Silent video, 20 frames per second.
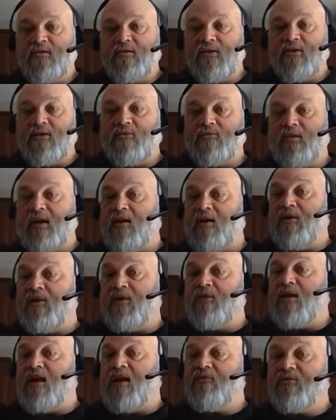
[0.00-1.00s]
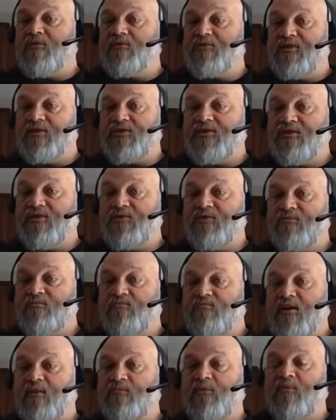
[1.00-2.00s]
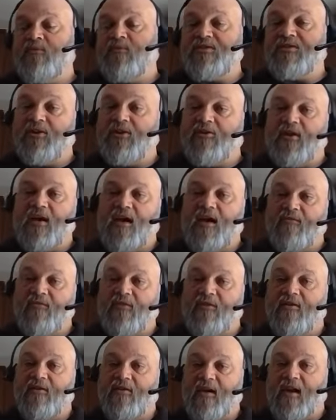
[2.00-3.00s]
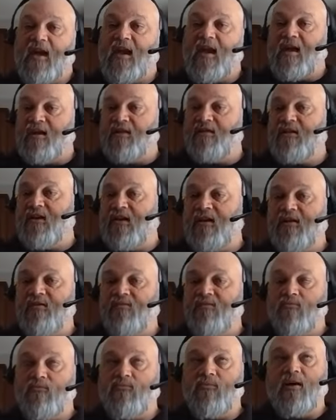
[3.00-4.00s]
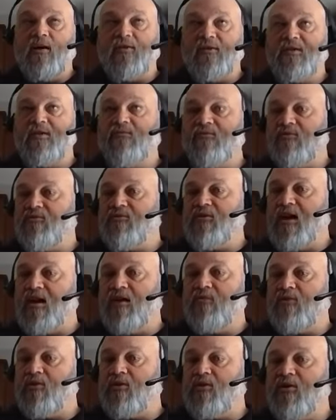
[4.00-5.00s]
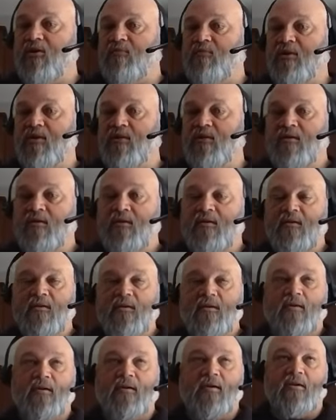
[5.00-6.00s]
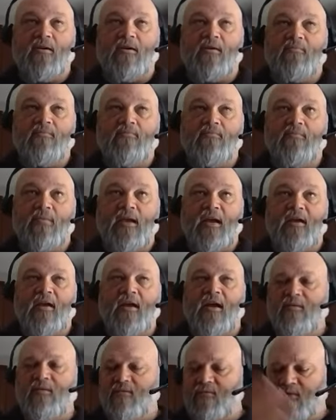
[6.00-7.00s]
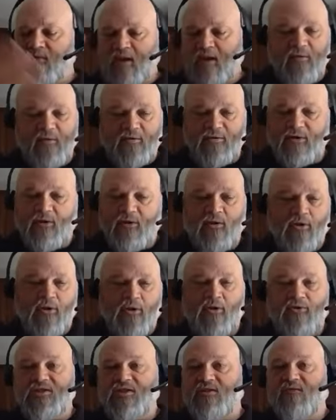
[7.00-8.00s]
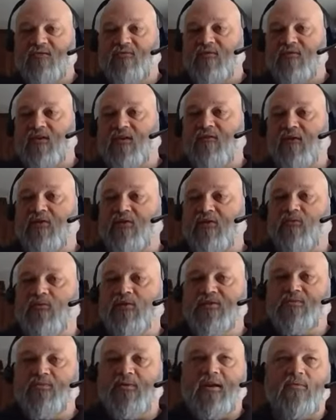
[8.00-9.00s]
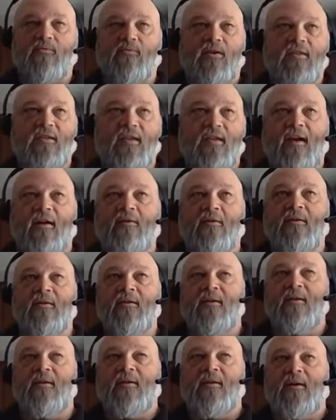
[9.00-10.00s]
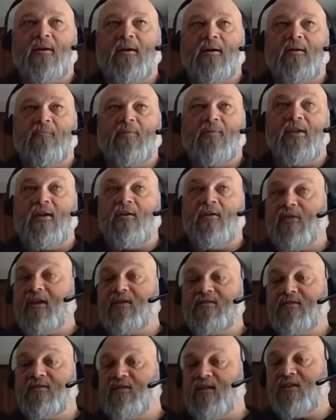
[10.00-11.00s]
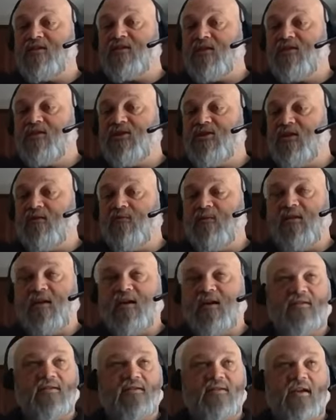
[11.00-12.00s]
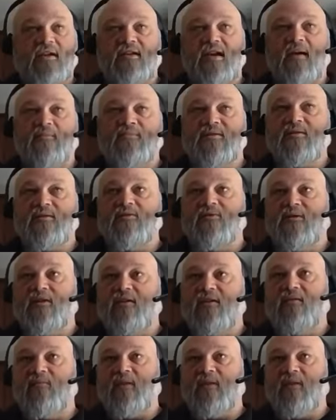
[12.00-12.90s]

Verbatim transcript: you know, now we don't have those issues, right? But we still have a, a handy, relatively reliable carbine. Um, and, and there's a whole host of, of other ones we could run down. Um, but no, that's that's legitimate. That's that's absolutely, the